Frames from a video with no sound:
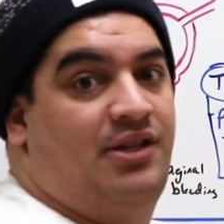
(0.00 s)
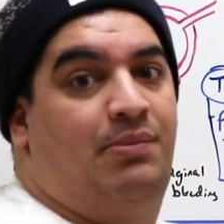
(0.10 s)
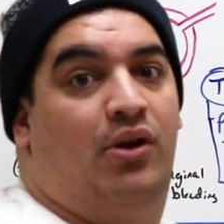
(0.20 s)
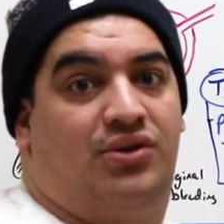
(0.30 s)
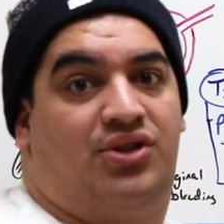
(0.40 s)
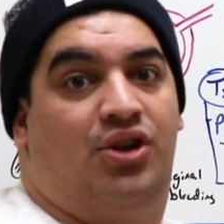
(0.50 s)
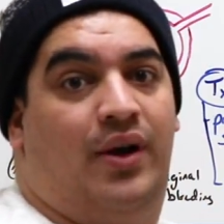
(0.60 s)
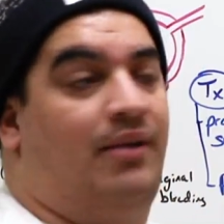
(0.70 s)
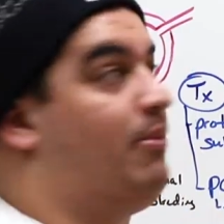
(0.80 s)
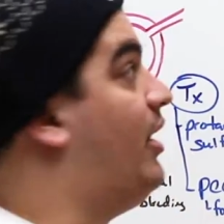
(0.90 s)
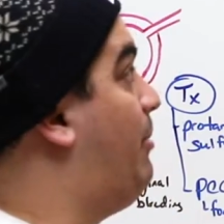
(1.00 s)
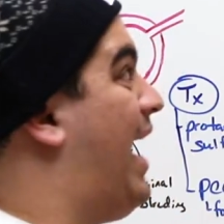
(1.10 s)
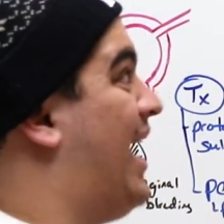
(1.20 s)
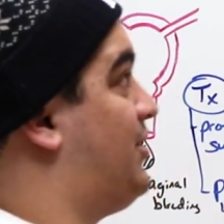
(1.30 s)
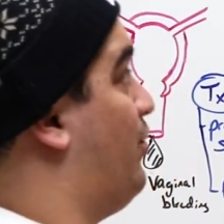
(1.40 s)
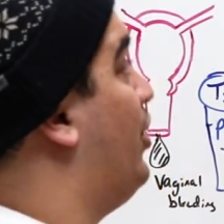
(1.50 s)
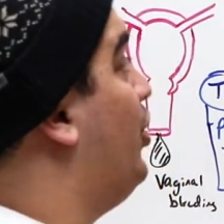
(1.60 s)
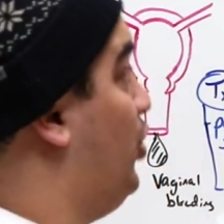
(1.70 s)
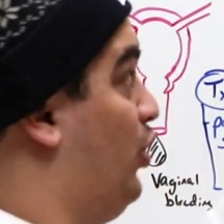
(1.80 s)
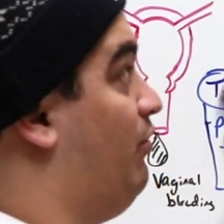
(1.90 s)
exposed to it in the past or
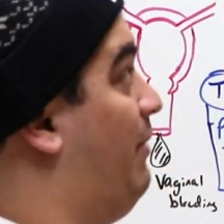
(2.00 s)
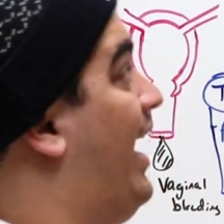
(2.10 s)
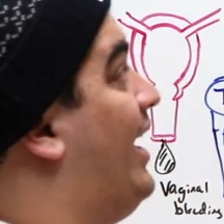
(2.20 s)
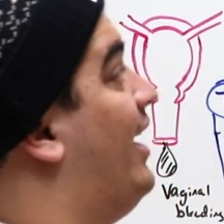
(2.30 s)
you've made